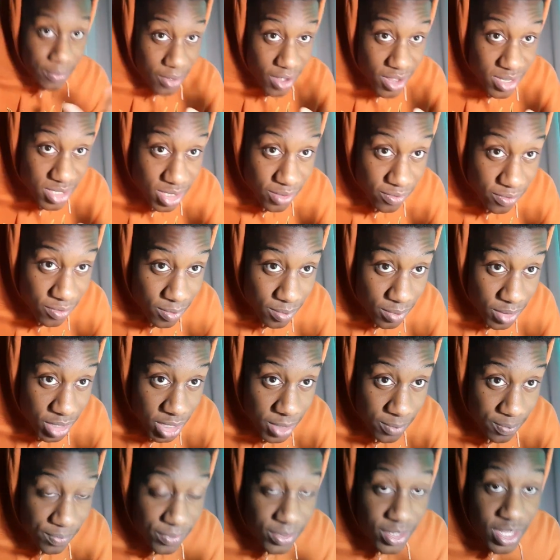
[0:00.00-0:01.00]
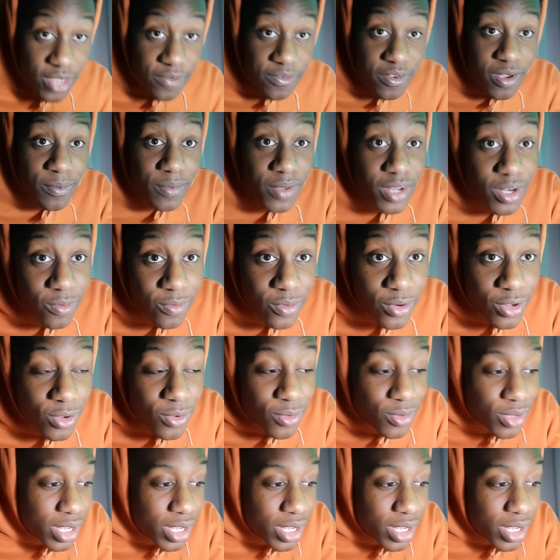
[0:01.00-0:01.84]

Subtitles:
Personally for me, if I'm being real,